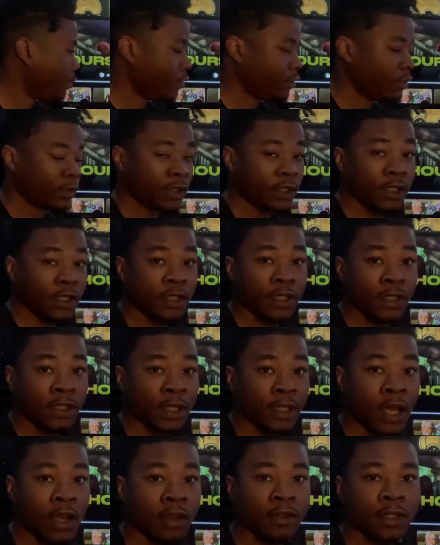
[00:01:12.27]
She just
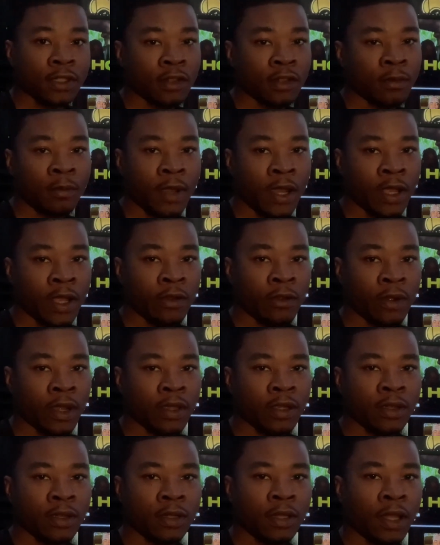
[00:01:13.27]
lost somebody right
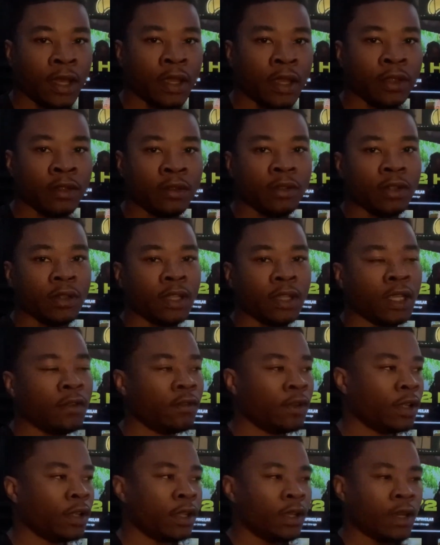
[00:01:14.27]
here. Like,
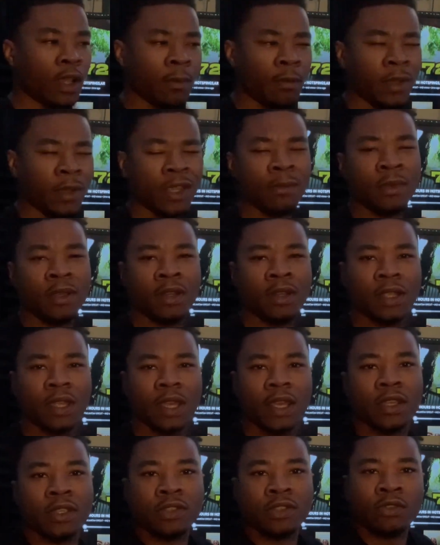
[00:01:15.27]
even, and that may be the
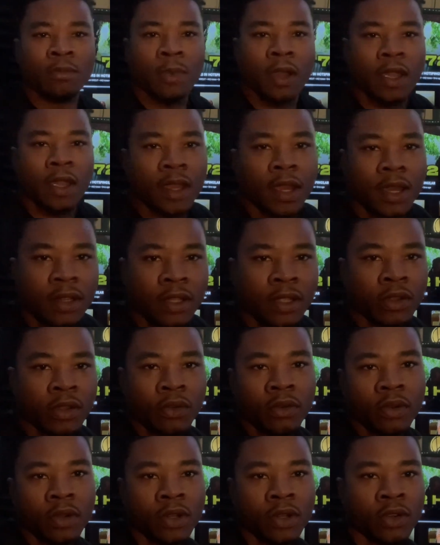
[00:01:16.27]
case. You might got that
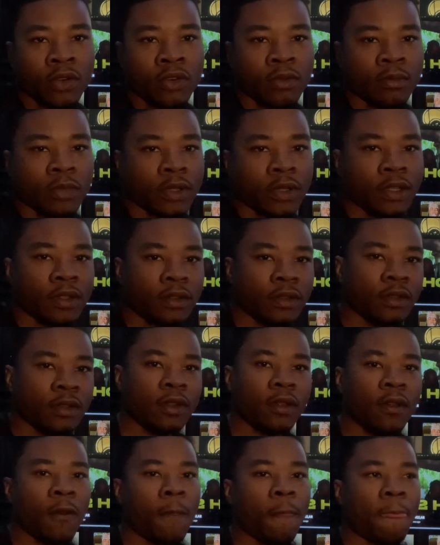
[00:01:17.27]
going on, but
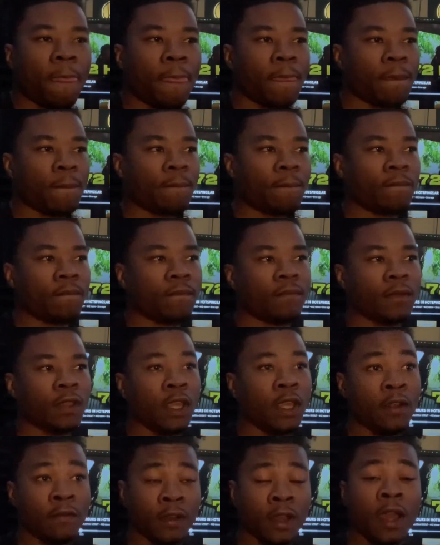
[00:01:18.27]

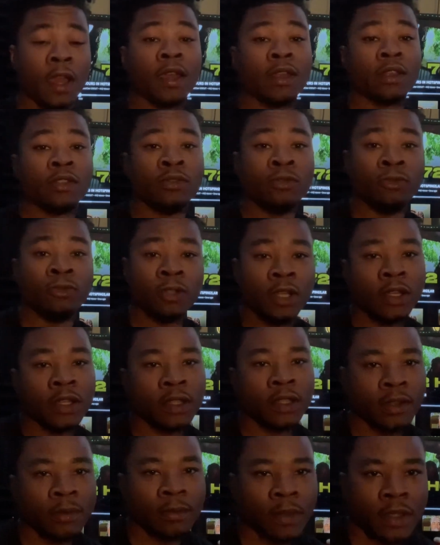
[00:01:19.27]
if not, you
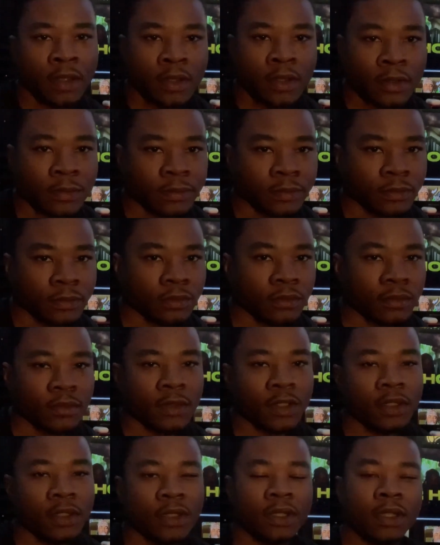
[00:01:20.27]
lucky, man.
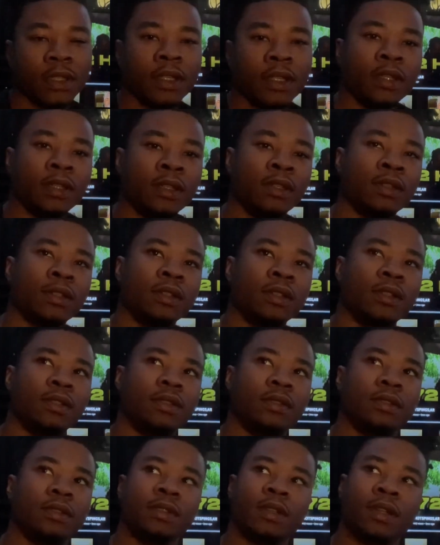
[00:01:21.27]
And
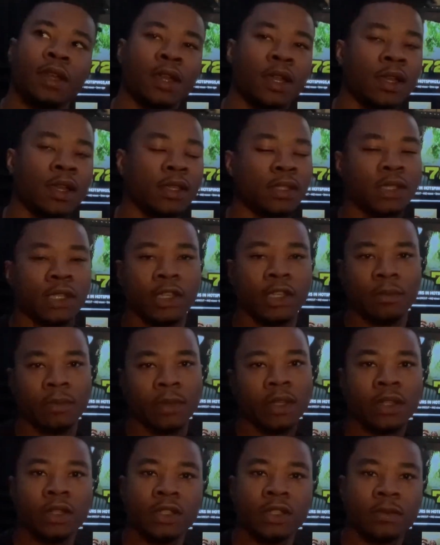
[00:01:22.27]
like I said, man,
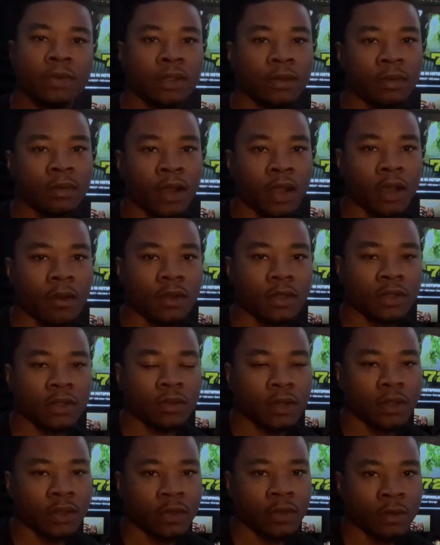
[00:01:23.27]
there's people always
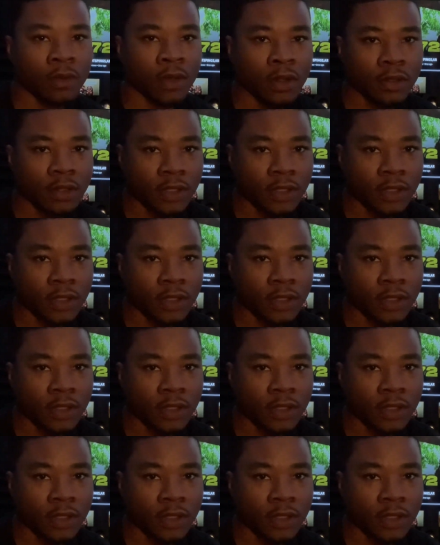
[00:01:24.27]
going through worse.